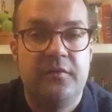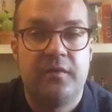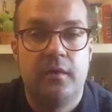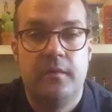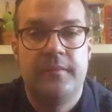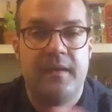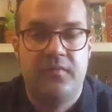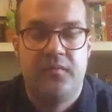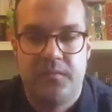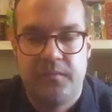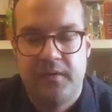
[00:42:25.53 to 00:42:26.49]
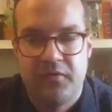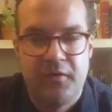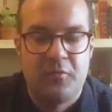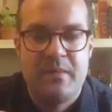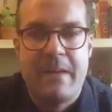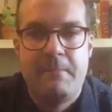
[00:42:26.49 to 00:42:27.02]
So if, if you
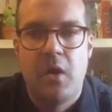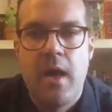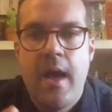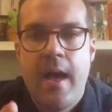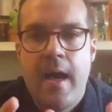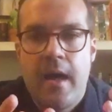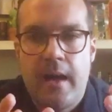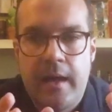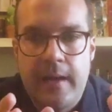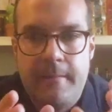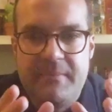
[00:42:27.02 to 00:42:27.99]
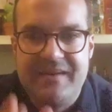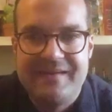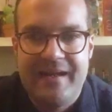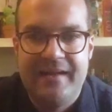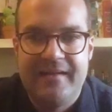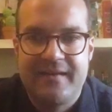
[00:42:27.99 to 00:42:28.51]
don't remember, uh,
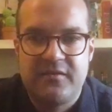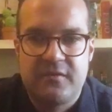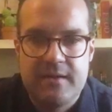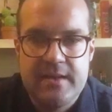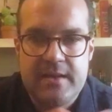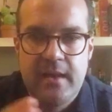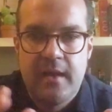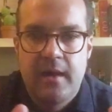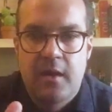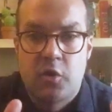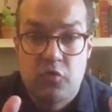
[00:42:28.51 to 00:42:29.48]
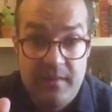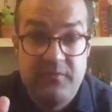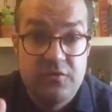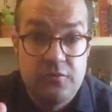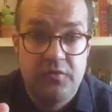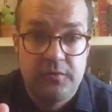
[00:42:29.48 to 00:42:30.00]
mistel is actually grape
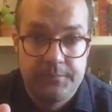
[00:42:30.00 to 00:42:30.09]
juice